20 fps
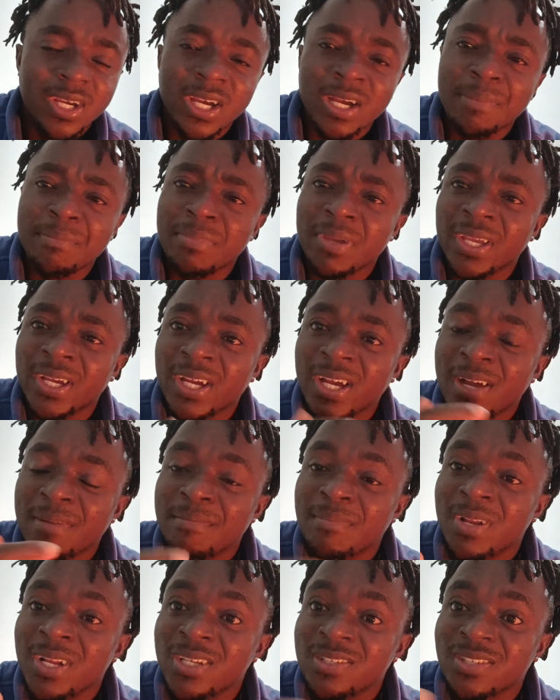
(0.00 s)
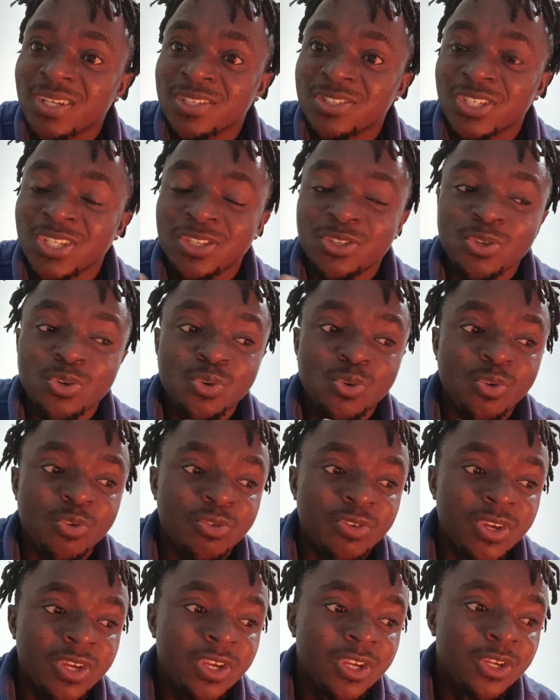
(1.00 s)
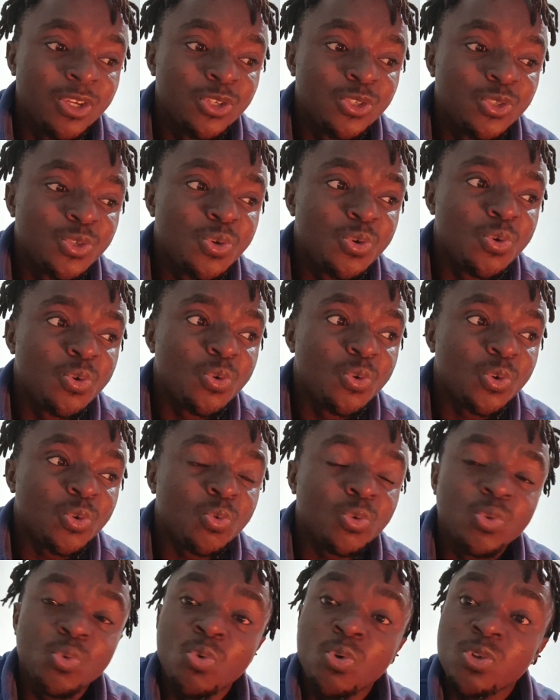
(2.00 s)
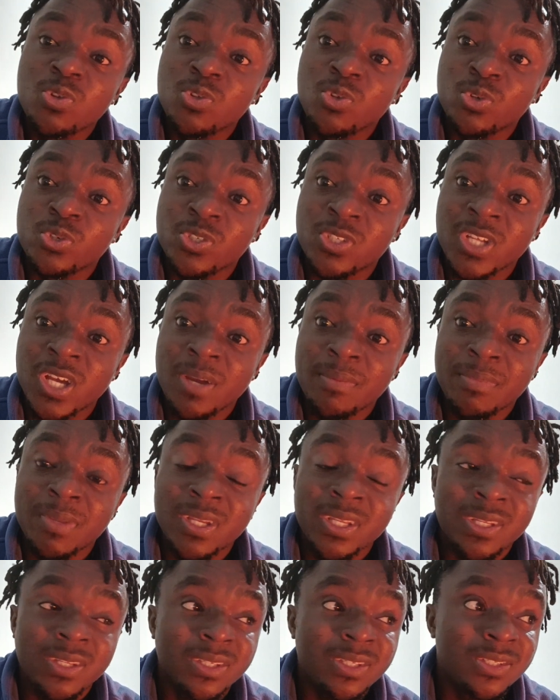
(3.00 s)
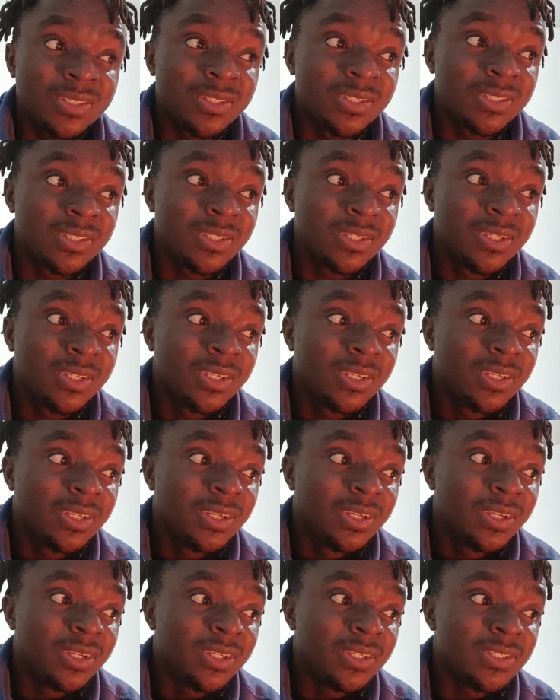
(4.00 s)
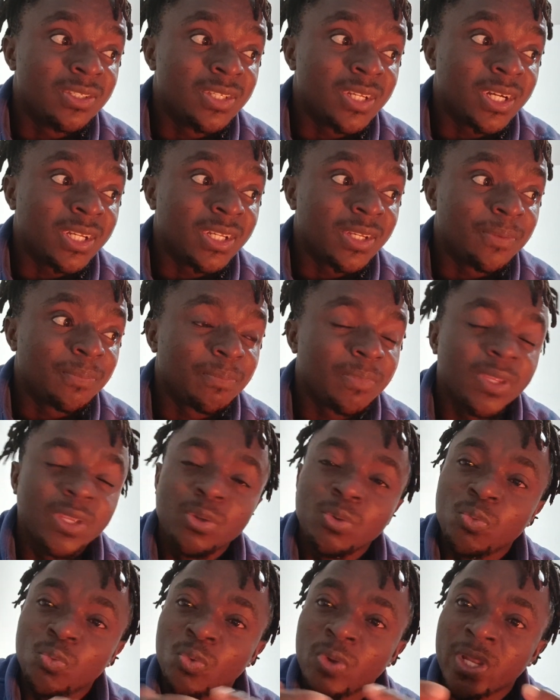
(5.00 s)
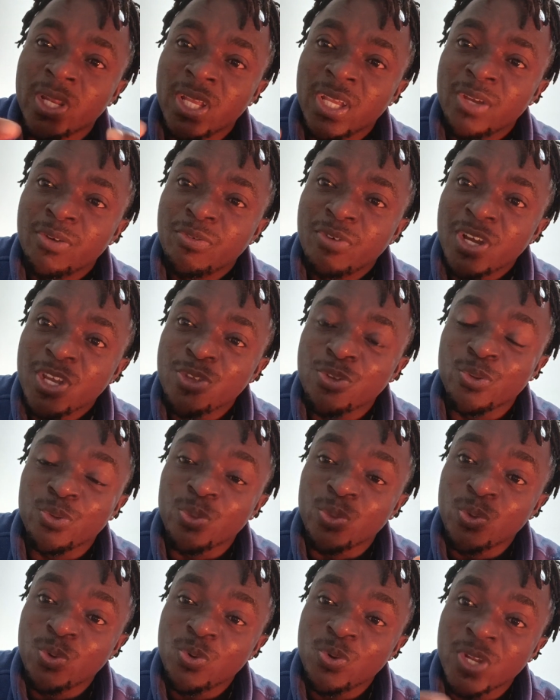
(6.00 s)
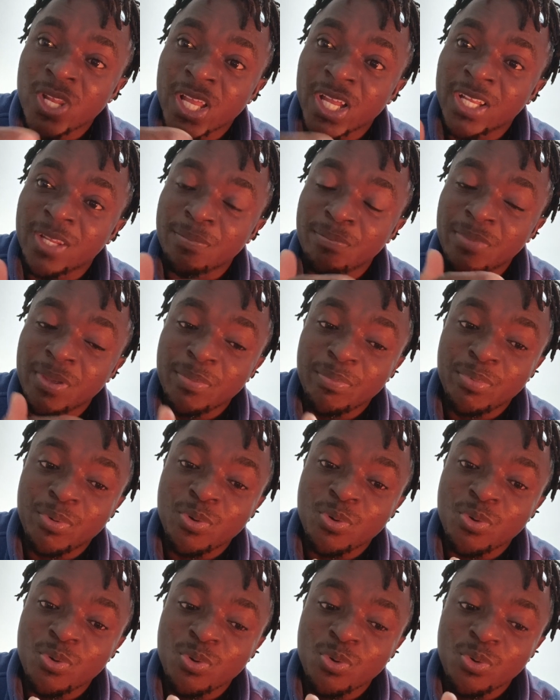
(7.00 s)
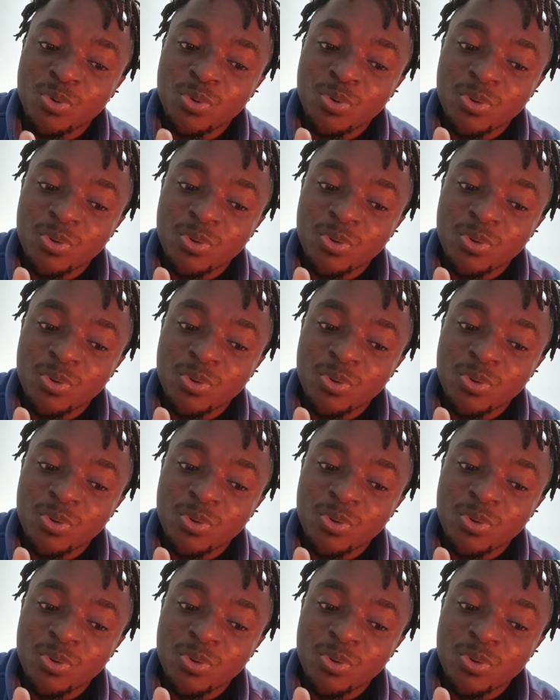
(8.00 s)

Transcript: and be harmless as a dove. So what does that mean is is that whenever you know that people